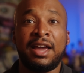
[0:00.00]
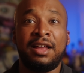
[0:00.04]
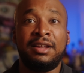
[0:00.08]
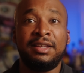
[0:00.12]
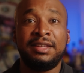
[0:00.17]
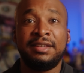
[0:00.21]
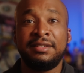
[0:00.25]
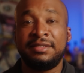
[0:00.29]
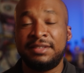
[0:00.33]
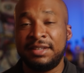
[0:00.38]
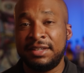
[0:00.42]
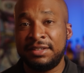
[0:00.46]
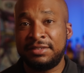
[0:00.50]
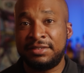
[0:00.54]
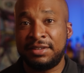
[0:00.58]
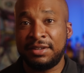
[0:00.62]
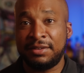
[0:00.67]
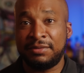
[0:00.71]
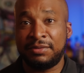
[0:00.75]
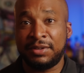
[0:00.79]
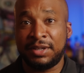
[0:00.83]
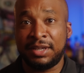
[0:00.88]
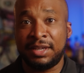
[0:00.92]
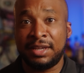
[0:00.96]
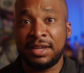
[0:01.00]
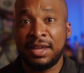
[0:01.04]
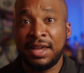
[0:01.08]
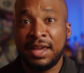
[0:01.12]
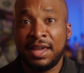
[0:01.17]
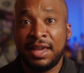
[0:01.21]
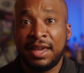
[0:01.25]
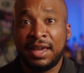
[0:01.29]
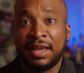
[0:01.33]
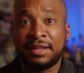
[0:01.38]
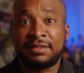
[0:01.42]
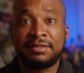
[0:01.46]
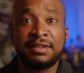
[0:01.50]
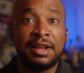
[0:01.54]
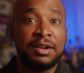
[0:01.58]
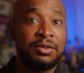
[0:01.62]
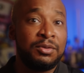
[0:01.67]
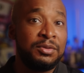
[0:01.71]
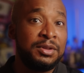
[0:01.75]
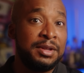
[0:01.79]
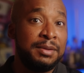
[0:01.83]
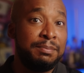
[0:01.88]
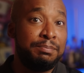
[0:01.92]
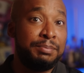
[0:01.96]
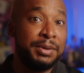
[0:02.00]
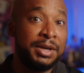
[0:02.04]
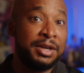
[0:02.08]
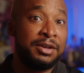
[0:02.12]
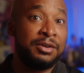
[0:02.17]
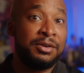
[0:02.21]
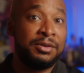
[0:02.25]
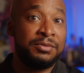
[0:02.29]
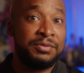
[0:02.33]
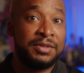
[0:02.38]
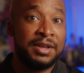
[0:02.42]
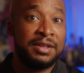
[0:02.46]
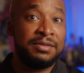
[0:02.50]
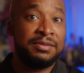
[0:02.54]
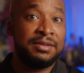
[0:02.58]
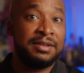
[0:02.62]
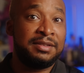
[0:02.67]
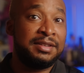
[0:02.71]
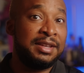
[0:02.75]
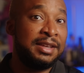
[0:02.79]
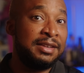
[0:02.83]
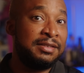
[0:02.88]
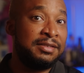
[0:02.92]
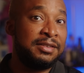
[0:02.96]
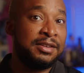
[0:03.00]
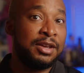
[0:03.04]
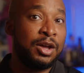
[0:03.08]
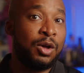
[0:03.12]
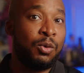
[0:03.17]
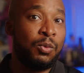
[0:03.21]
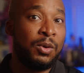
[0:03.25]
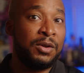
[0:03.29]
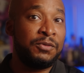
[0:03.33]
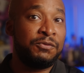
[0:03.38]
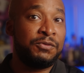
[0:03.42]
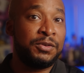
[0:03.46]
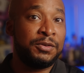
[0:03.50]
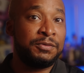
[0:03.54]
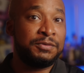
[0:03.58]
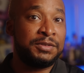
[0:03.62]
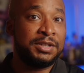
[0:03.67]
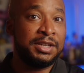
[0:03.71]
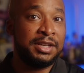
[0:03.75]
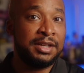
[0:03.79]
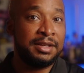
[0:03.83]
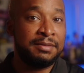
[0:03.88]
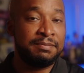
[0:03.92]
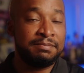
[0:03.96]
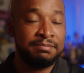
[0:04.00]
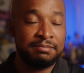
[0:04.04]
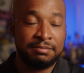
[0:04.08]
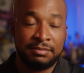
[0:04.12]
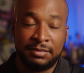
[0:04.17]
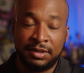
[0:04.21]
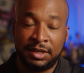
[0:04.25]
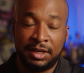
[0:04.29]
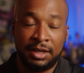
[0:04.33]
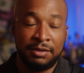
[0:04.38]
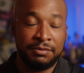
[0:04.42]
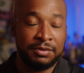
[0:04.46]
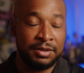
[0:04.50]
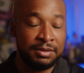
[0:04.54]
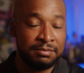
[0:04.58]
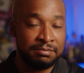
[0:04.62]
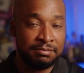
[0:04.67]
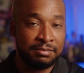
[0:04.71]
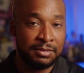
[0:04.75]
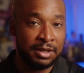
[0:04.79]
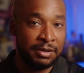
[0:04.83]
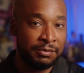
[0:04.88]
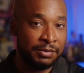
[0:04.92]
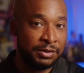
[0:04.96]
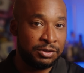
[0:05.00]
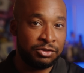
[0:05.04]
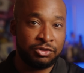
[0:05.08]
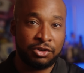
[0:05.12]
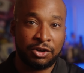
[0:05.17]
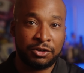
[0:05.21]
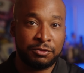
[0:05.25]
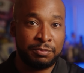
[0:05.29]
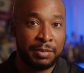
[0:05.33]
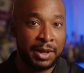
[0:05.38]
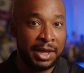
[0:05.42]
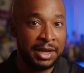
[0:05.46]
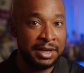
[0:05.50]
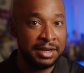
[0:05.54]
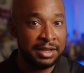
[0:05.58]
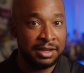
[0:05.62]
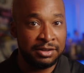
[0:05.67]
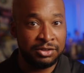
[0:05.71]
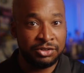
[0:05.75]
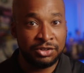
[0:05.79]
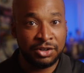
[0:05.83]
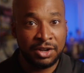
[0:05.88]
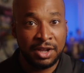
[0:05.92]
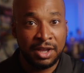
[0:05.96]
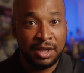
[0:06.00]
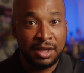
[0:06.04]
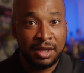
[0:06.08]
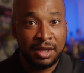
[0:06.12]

LED TV, it's not only bigger than the TCL 115, even if it's just by an inch,